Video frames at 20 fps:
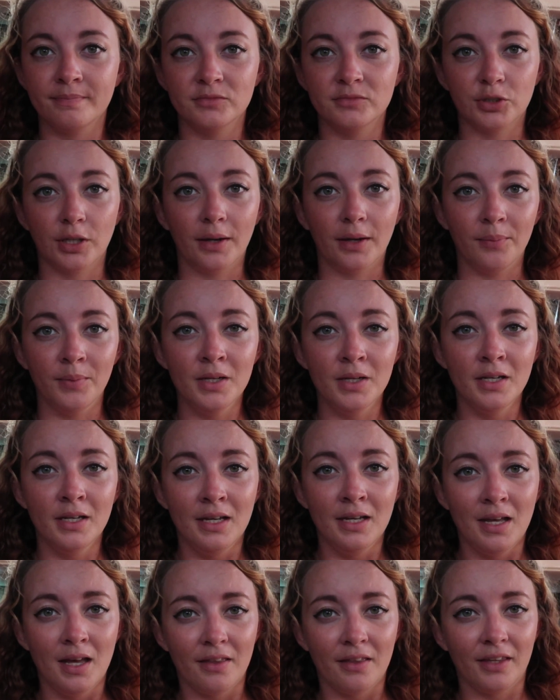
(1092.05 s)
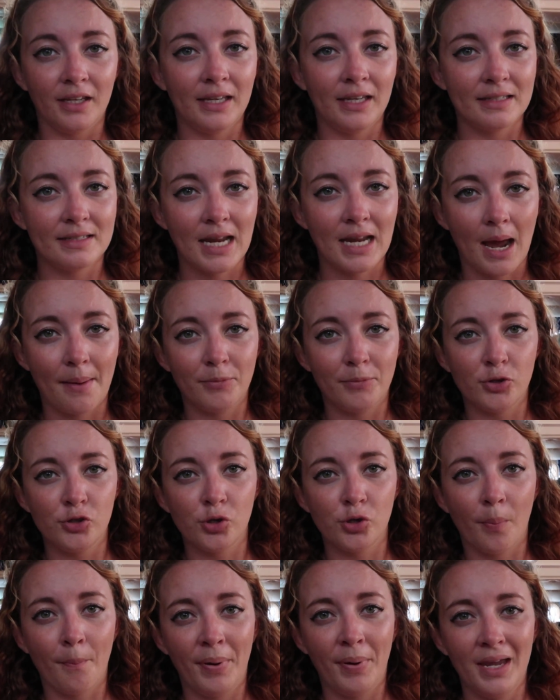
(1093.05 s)
So I think it's time to
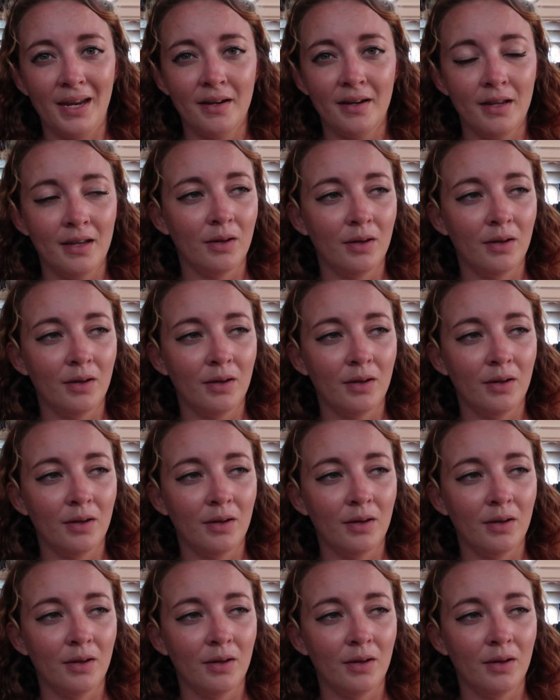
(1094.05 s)
jump in.